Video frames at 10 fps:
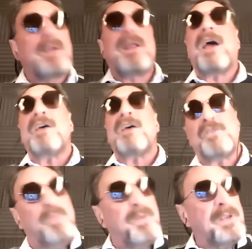It has to,
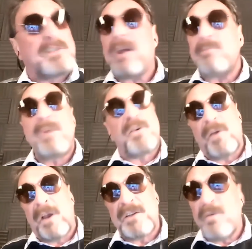please.
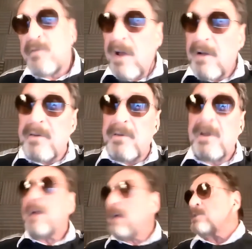Bitcoin has no value,
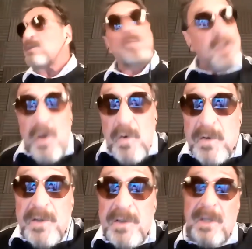has no
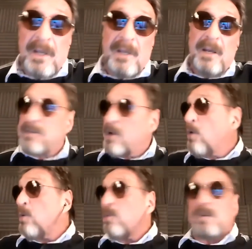use. It's
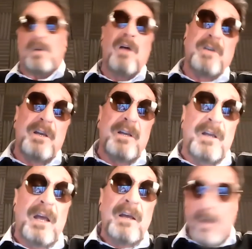old,
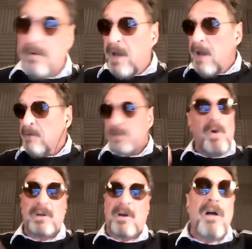clunky, doesn't have
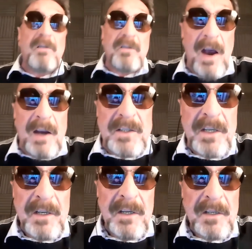smart contracts.
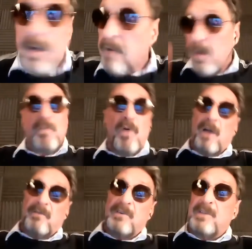It's got no
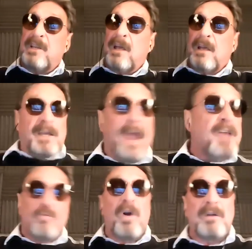privacy.
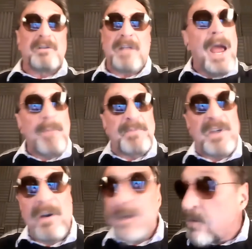Can't run dApps
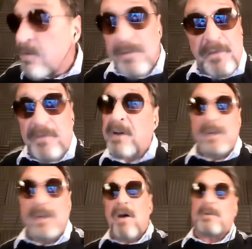on it. Good fucking
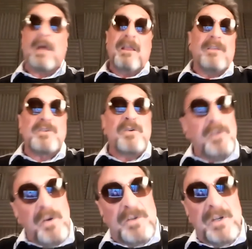God. There's no
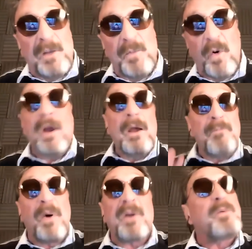use anymore.
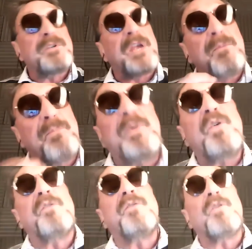But it was a
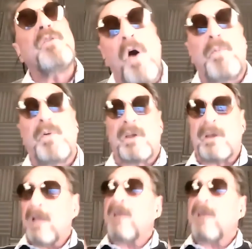beautiful opening.